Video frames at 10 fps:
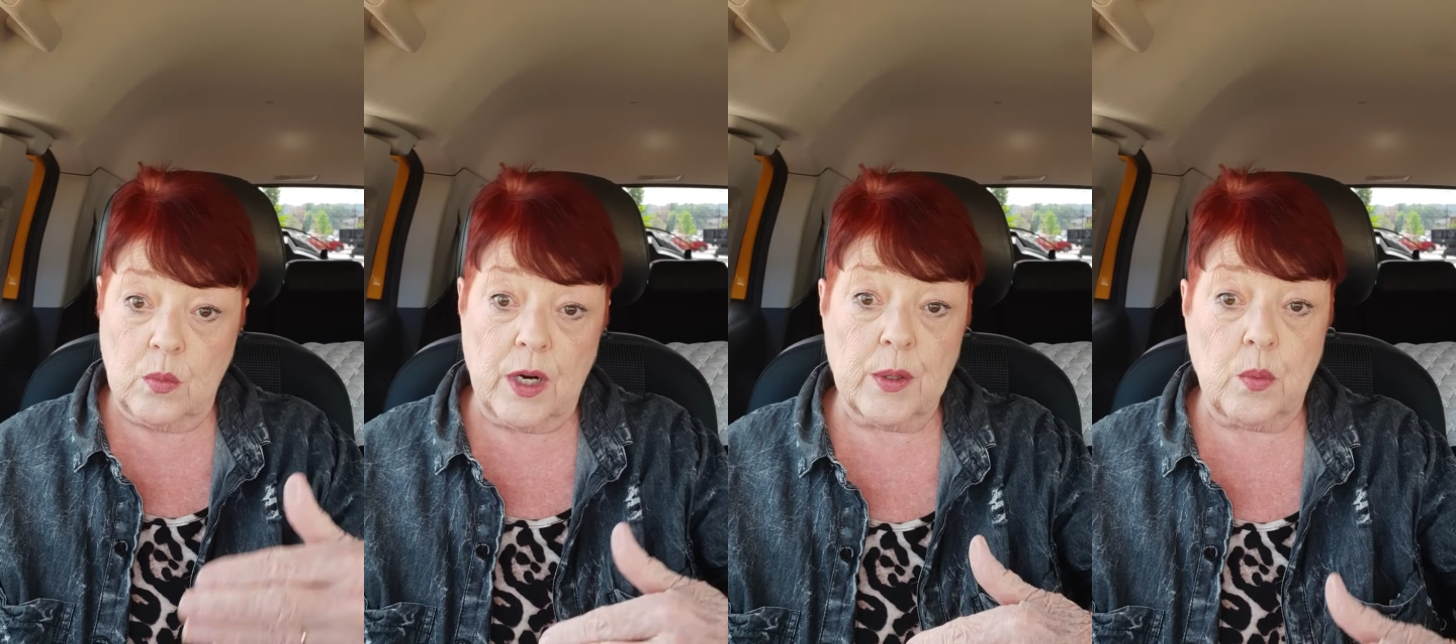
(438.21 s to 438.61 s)

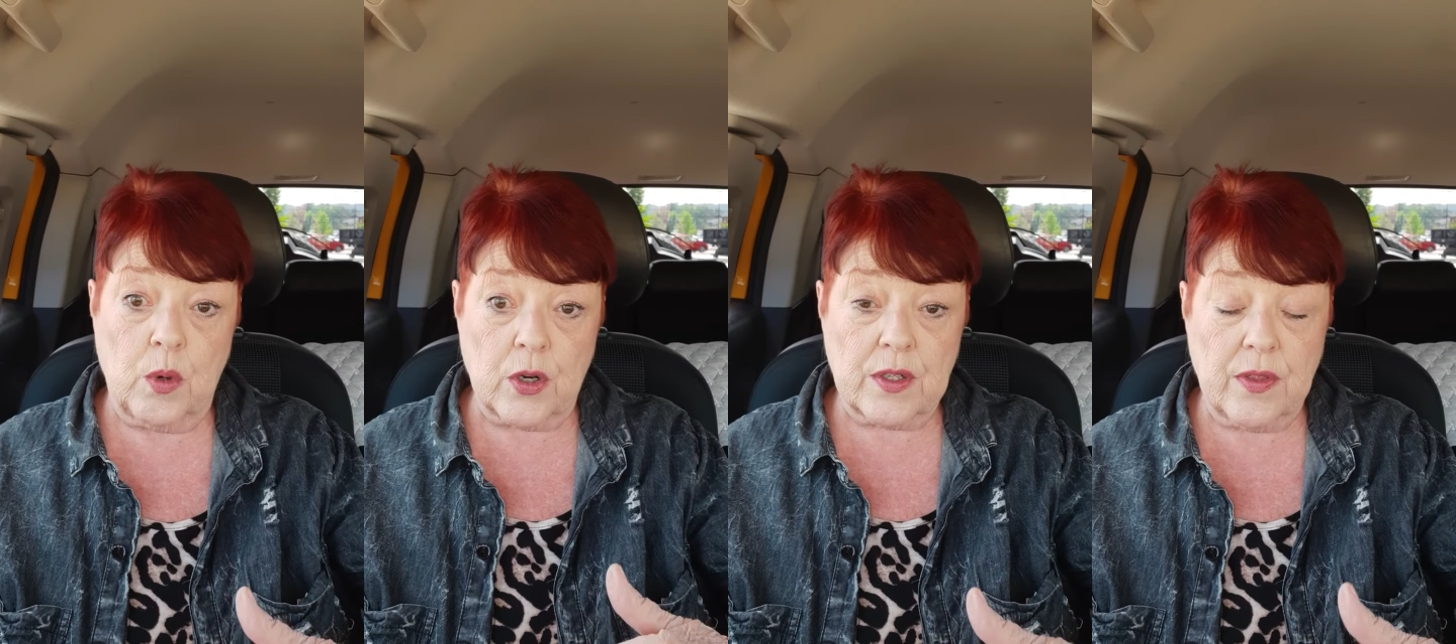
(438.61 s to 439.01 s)
want to
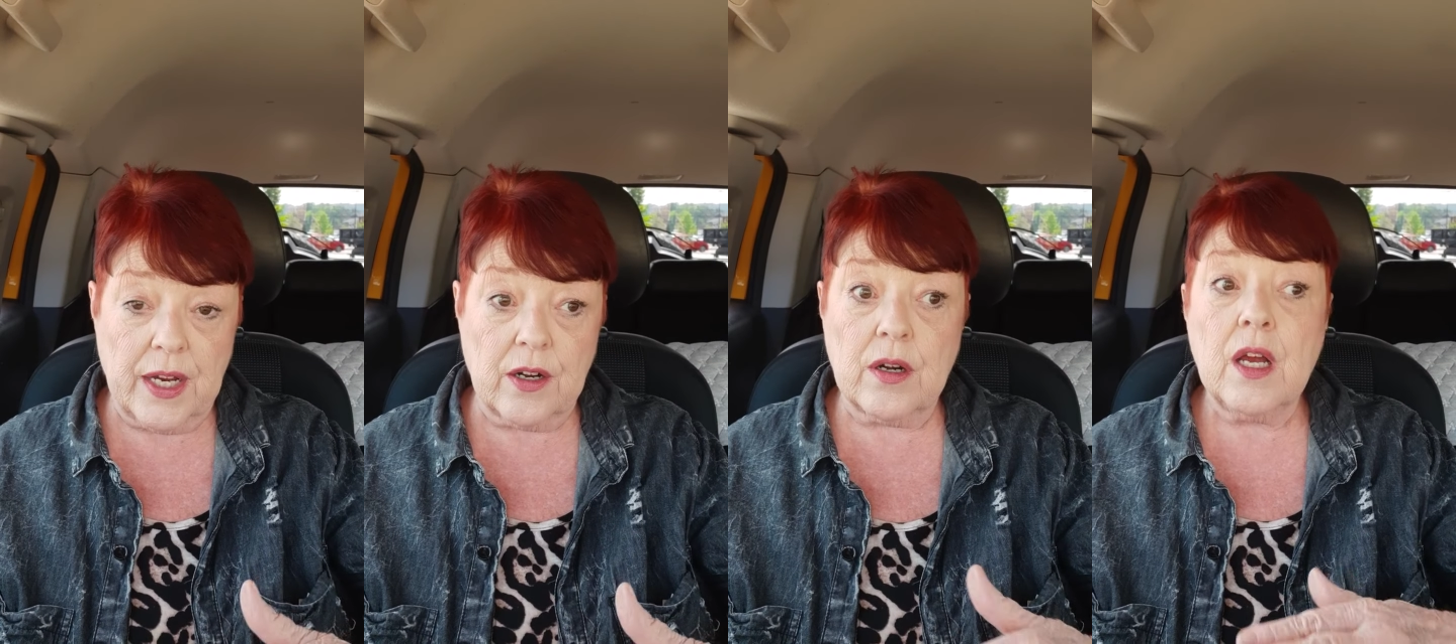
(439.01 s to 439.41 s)
work
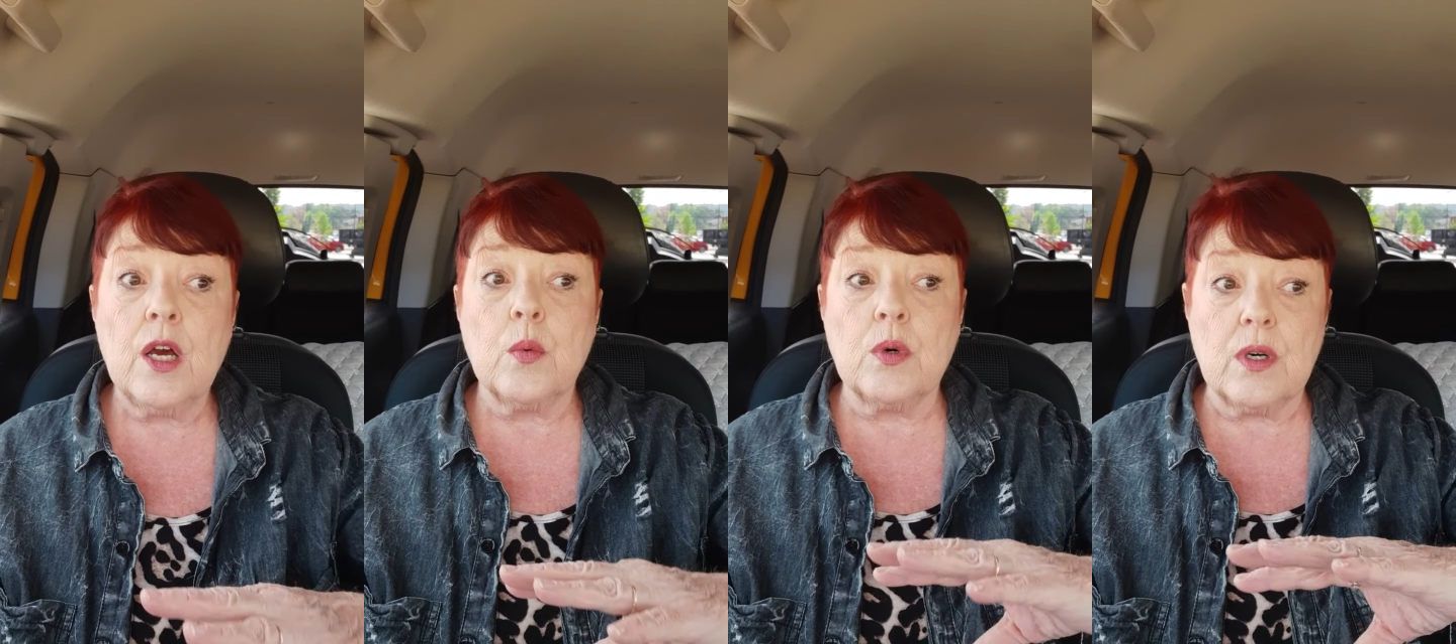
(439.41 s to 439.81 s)
there
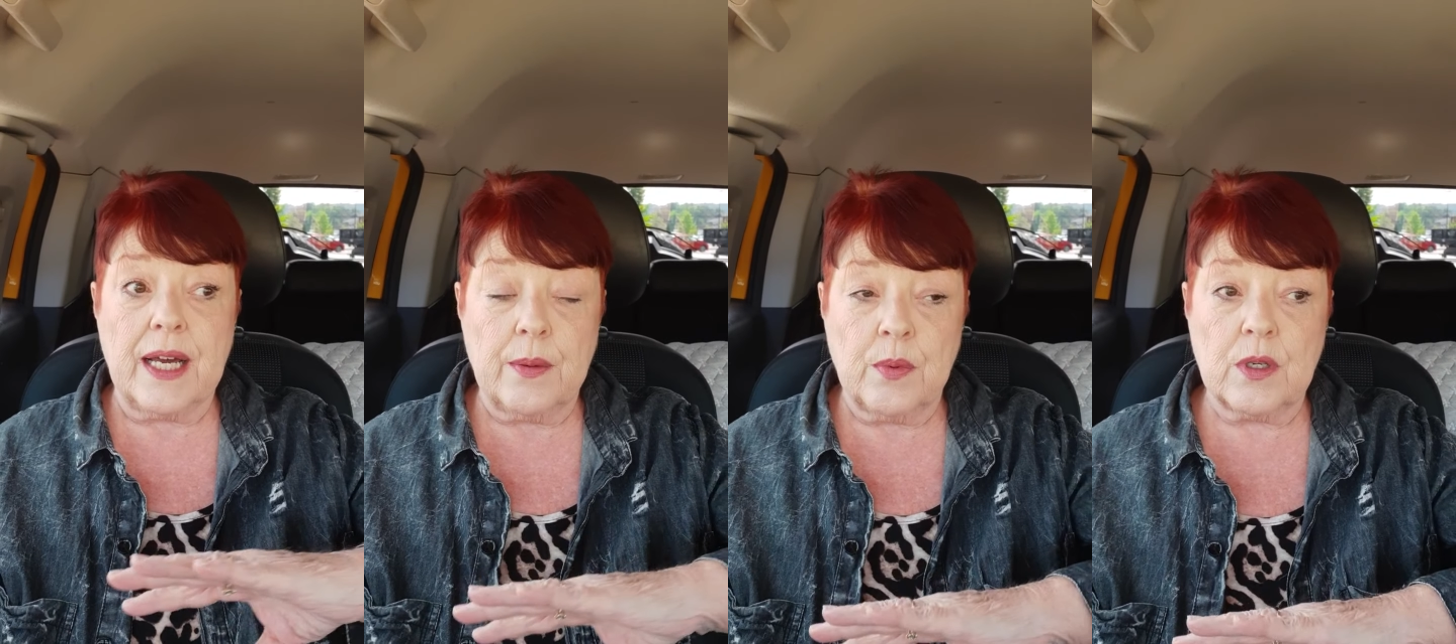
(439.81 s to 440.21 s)

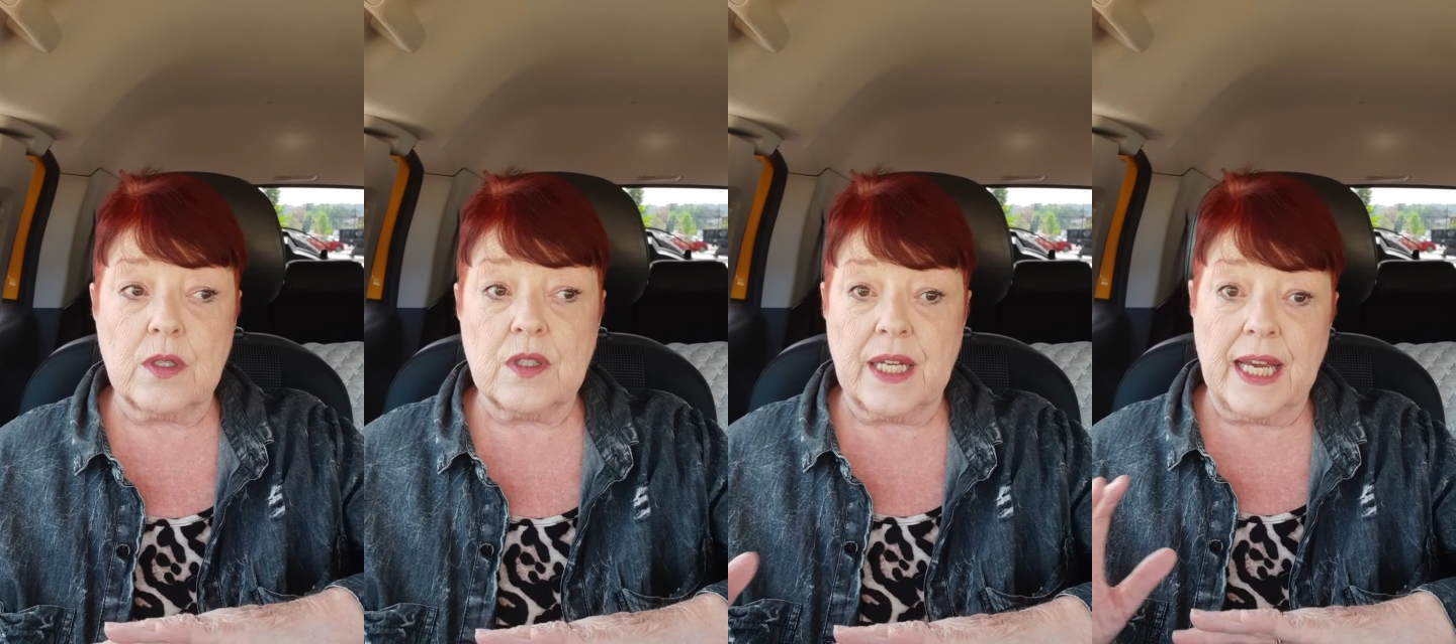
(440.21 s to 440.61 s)
will
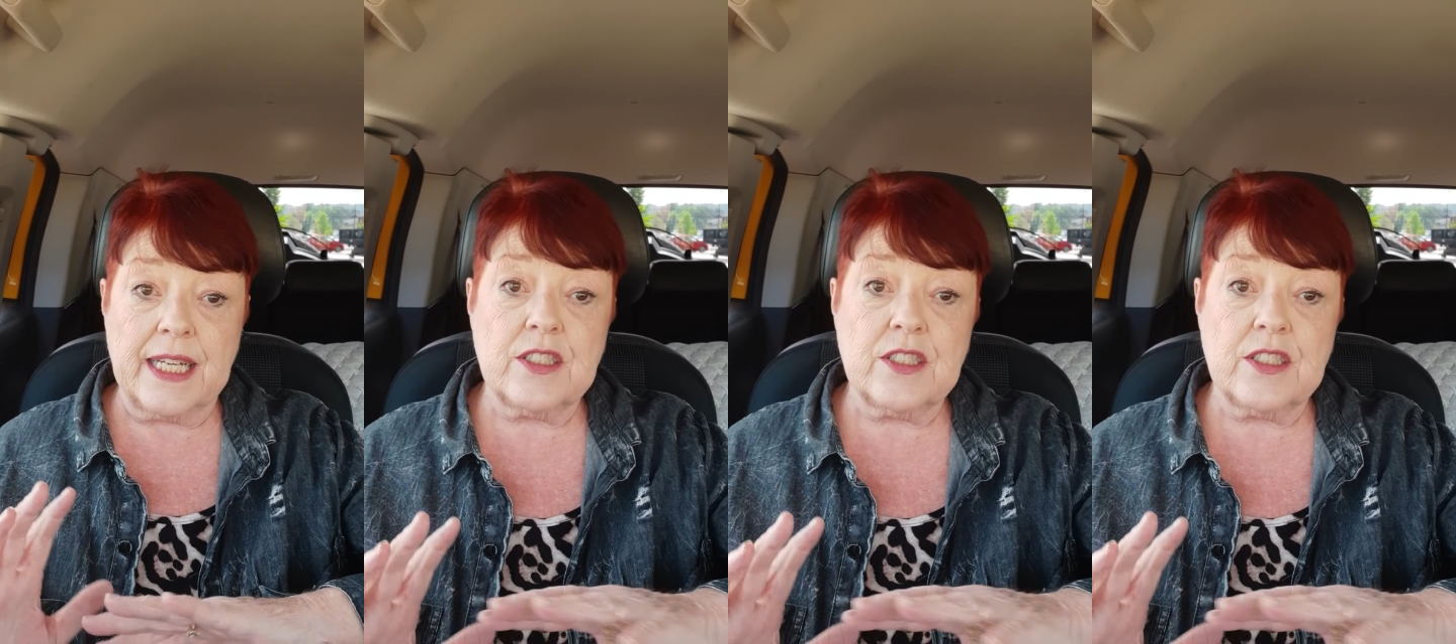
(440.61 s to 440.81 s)
will the